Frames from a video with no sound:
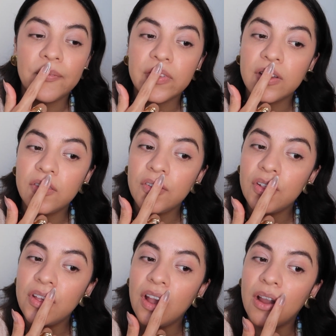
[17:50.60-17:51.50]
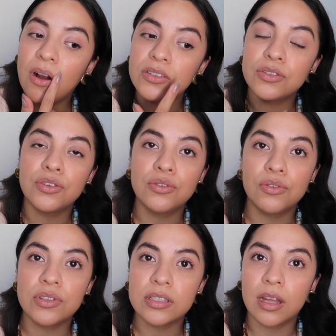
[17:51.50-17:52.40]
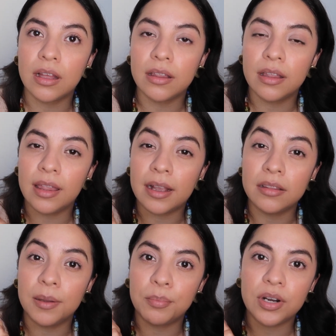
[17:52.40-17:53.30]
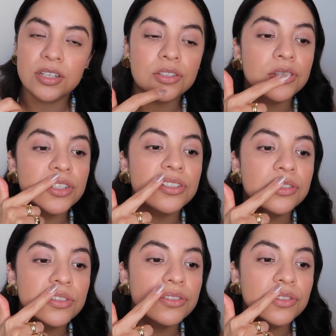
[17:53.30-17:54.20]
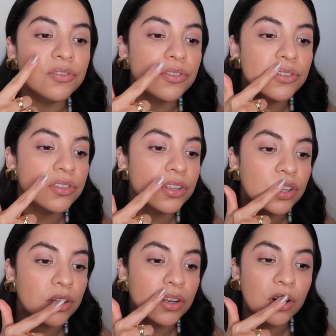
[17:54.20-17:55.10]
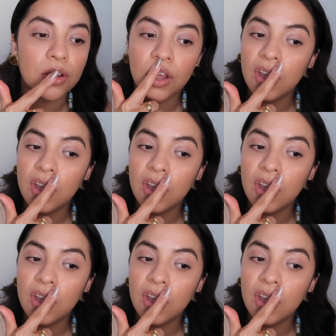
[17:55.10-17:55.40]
Typically I also use like a lip brush to just diffuse it and